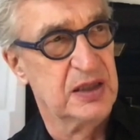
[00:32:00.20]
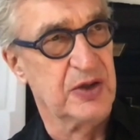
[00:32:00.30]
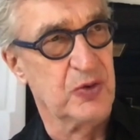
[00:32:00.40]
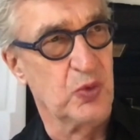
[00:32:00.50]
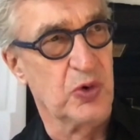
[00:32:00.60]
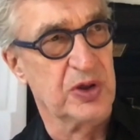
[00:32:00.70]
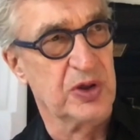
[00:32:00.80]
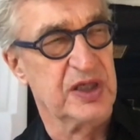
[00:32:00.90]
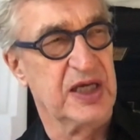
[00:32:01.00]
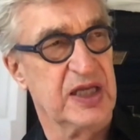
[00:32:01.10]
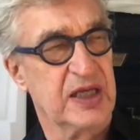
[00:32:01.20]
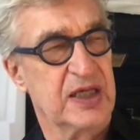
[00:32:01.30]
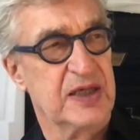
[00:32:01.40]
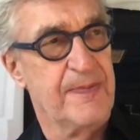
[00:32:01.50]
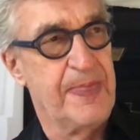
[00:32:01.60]
the world and
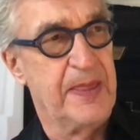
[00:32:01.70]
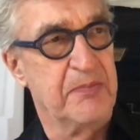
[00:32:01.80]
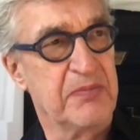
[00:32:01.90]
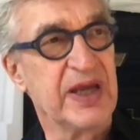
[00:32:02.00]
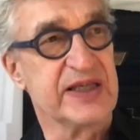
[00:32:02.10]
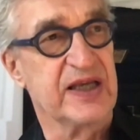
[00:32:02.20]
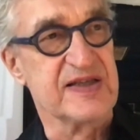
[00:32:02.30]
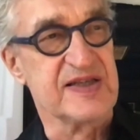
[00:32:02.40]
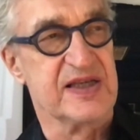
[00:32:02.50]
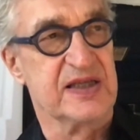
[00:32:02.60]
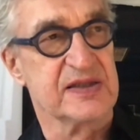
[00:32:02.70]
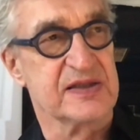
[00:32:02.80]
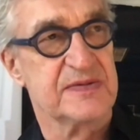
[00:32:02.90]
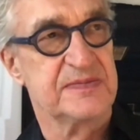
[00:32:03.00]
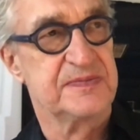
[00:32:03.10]
making sense.